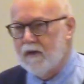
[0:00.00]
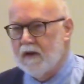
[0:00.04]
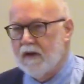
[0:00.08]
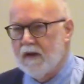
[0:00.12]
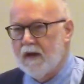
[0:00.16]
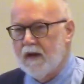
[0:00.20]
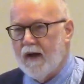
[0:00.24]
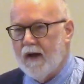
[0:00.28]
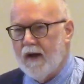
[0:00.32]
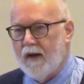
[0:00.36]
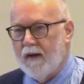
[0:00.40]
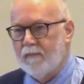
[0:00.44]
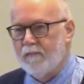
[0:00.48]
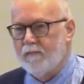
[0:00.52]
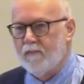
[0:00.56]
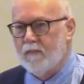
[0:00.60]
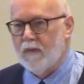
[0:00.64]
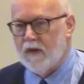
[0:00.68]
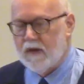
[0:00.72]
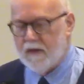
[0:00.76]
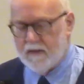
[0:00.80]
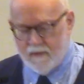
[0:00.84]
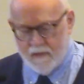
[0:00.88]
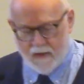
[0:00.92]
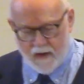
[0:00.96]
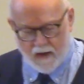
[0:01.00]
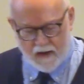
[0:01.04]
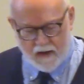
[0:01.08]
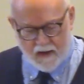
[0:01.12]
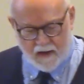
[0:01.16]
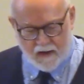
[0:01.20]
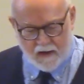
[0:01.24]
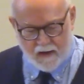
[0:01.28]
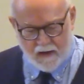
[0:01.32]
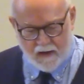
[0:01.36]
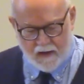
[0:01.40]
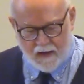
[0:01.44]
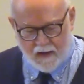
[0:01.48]
um,
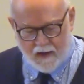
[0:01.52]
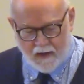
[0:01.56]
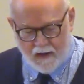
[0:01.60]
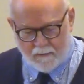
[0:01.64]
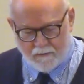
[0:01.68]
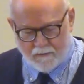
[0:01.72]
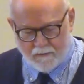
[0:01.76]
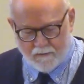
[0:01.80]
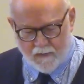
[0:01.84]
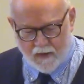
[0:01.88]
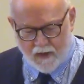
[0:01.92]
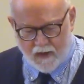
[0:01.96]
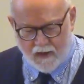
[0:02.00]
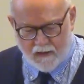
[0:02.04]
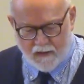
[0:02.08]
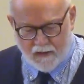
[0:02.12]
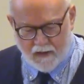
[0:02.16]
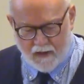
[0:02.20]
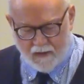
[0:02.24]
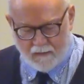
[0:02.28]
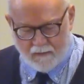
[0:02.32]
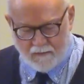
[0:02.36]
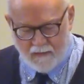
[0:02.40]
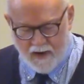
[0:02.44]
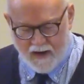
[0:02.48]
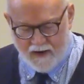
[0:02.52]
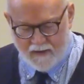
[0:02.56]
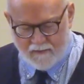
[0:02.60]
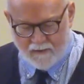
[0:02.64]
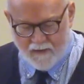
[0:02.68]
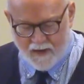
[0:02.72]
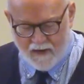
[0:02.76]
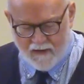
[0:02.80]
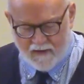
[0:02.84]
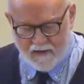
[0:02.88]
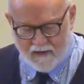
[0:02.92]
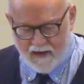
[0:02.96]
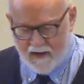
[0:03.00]
a, um, a, a man
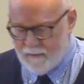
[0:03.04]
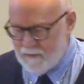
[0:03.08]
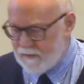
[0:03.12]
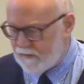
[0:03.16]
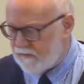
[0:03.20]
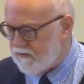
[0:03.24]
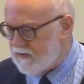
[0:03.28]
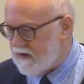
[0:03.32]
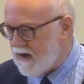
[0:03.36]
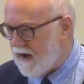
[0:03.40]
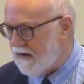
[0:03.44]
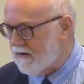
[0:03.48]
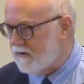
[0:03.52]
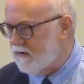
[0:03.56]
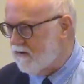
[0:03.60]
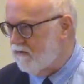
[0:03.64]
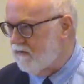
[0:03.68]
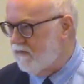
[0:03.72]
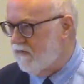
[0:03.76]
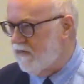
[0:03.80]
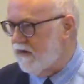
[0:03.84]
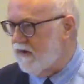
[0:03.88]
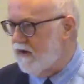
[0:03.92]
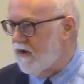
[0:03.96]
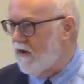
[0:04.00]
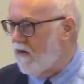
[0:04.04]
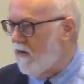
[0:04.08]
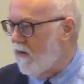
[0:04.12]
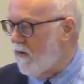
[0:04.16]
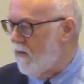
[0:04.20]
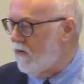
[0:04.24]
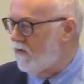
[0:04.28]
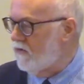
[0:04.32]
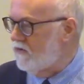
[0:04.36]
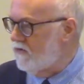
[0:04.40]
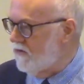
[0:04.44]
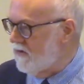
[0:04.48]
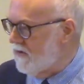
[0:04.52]
by the name of Dr. Viggo
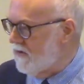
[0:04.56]
Olsen